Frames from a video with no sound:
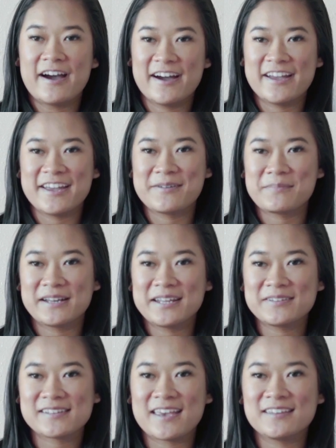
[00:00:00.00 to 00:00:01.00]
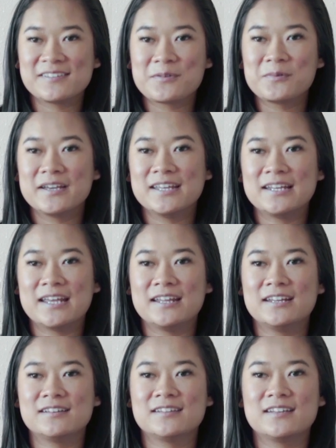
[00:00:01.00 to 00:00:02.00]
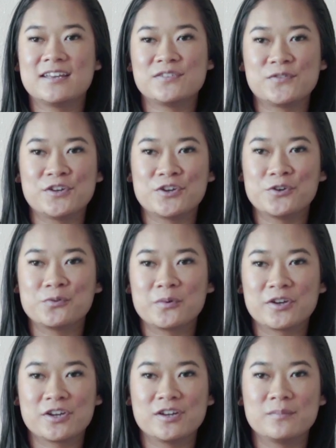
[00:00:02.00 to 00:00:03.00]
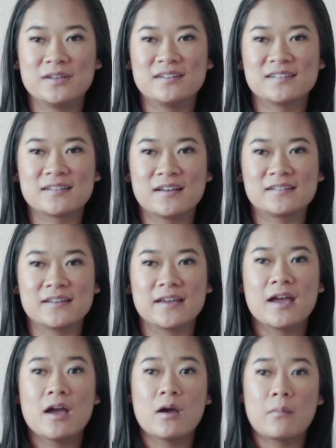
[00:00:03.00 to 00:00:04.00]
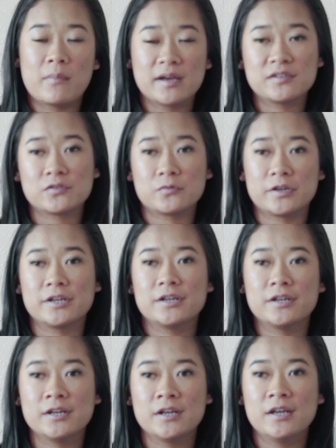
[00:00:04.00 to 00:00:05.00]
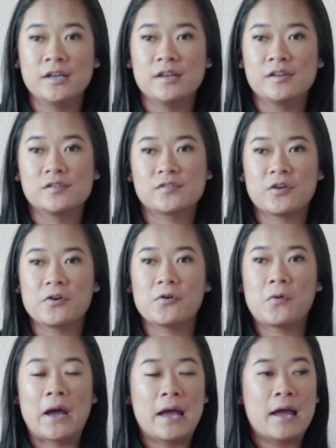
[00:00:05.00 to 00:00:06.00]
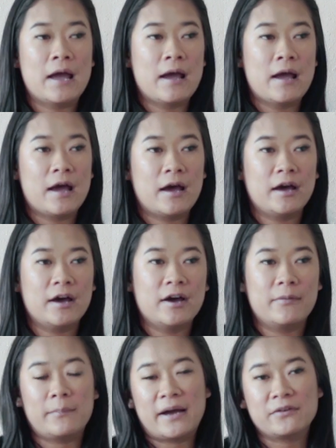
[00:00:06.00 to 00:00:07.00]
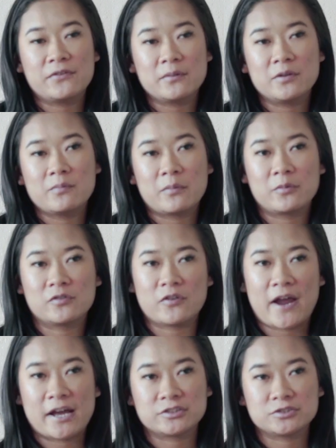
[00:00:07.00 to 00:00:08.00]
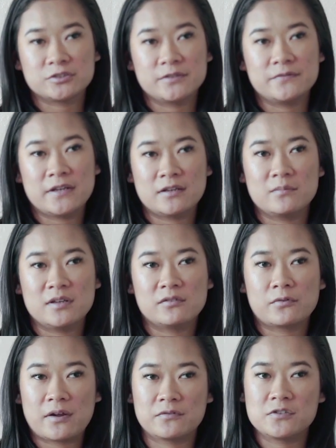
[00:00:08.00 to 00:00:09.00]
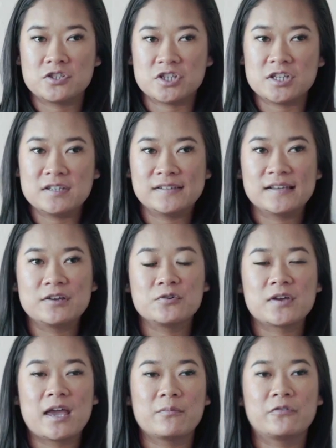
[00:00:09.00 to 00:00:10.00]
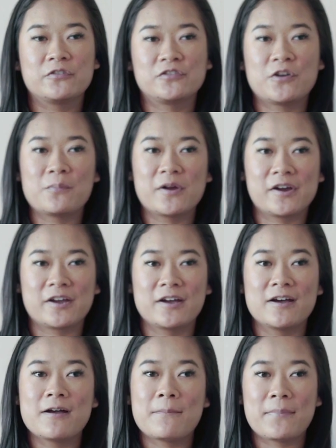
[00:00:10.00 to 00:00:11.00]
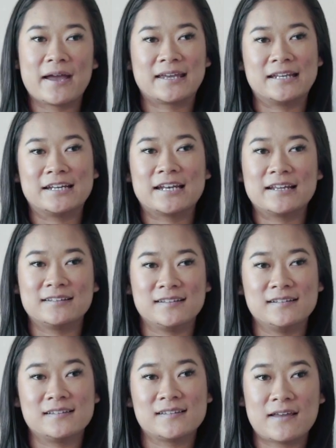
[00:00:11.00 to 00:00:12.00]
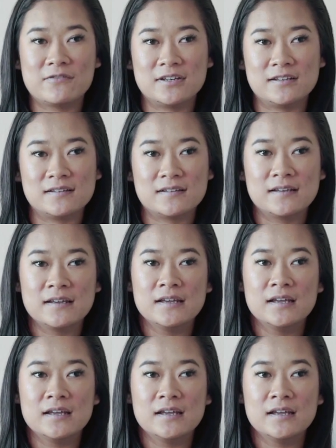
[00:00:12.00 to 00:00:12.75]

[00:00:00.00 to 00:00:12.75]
Hi, my name is Kasey and in today's video we are going to be discussing my story. So, my family members are actually Vietnamese refugees who came over to America back in the 1970s.